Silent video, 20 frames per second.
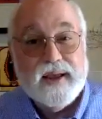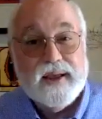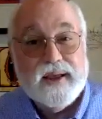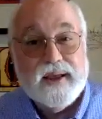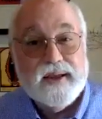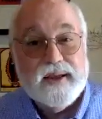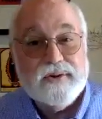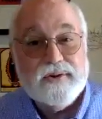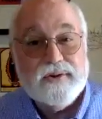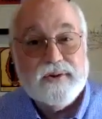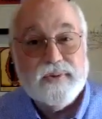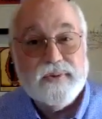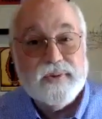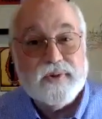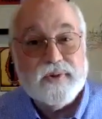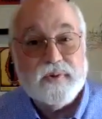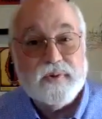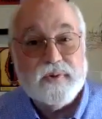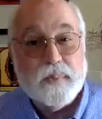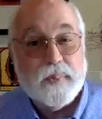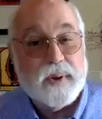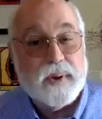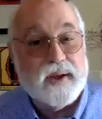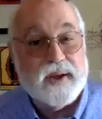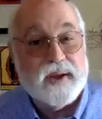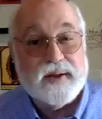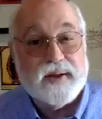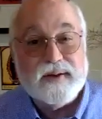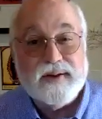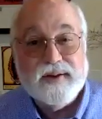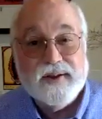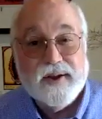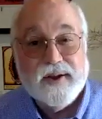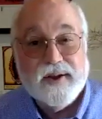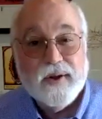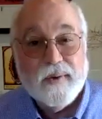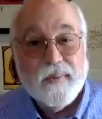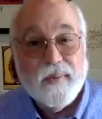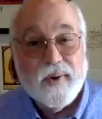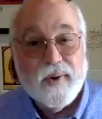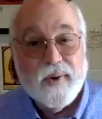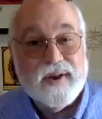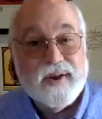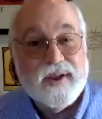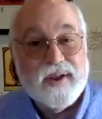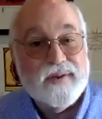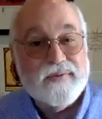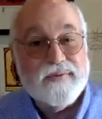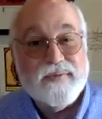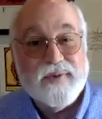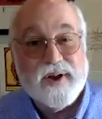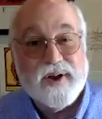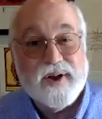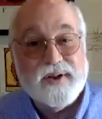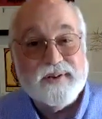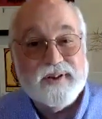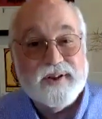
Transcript: into this pit where he felt